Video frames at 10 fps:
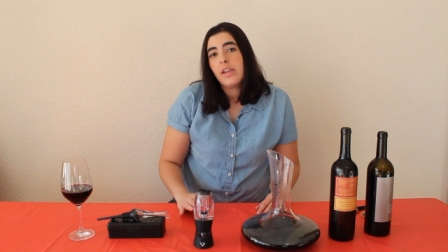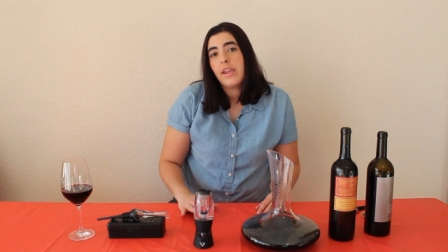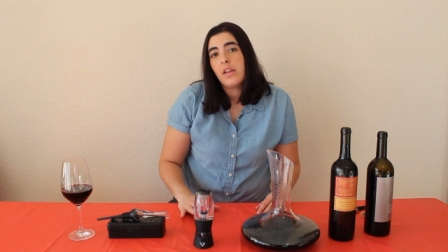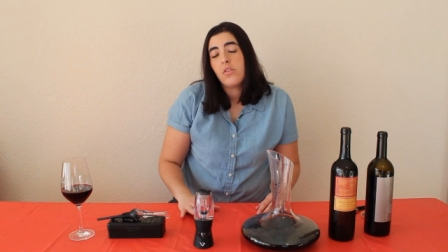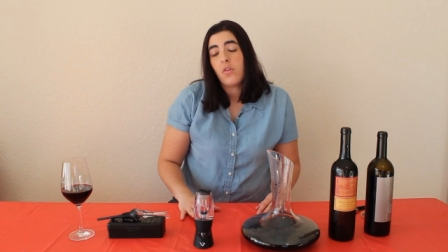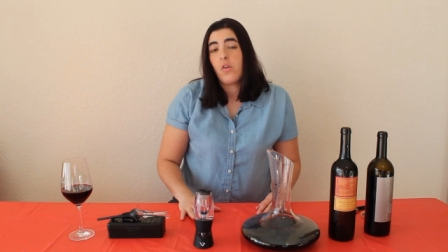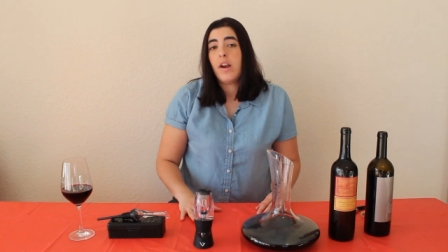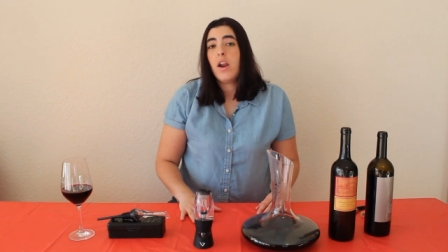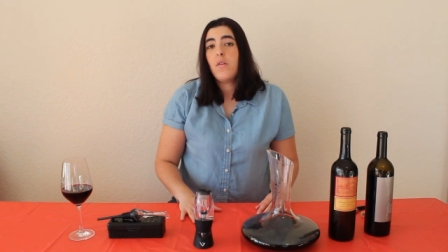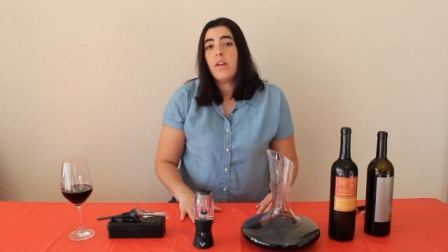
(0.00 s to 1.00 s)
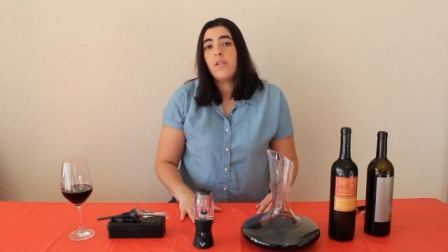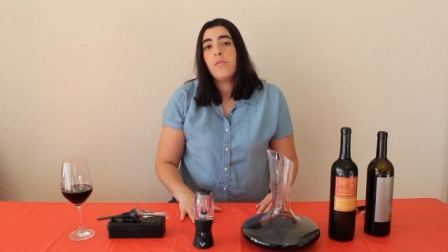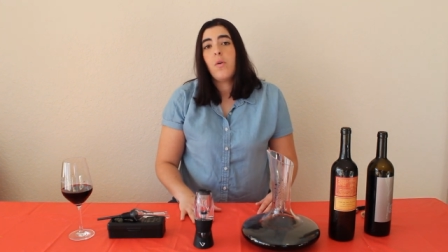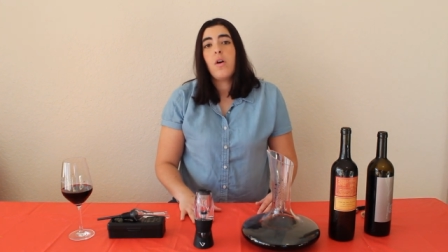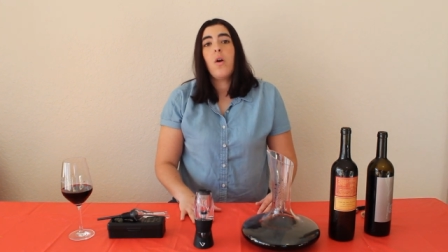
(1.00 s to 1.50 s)
decanter or an aerator
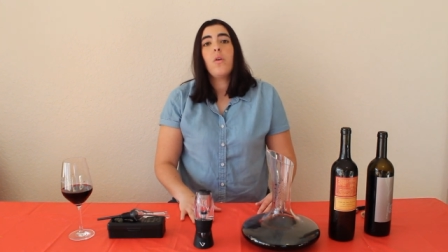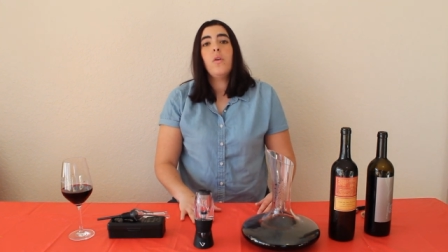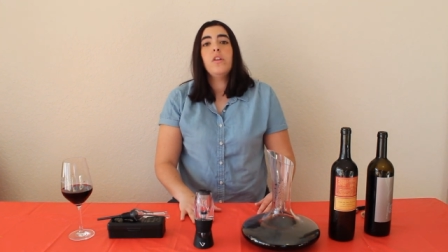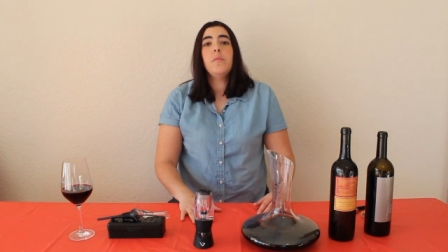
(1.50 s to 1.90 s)
for are going